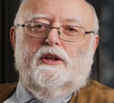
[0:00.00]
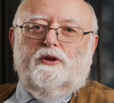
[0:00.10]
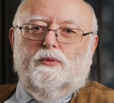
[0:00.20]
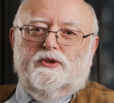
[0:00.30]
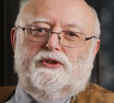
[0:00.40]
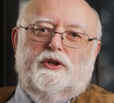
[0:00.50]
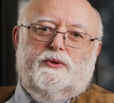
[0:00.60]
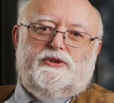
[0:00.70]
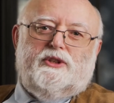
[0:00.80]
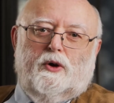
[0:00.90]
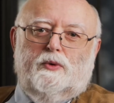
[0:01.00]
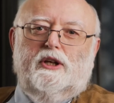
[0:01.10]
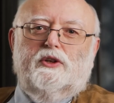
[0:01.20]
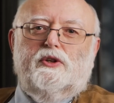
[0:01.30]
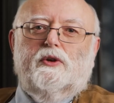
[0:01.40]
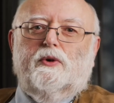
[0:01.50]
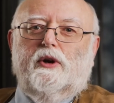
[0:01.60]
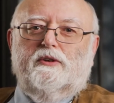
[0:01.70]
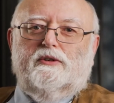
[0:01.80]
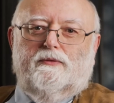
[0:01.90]
that was used only
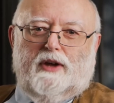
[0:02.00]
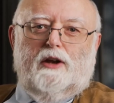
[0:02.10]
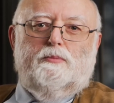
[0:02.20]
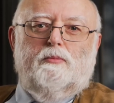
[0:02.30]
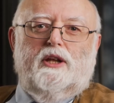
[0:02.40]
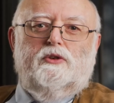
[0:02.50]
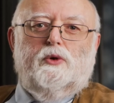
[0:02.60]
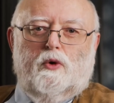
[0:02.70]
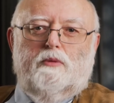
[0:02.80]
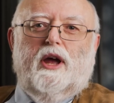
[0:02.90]
during development or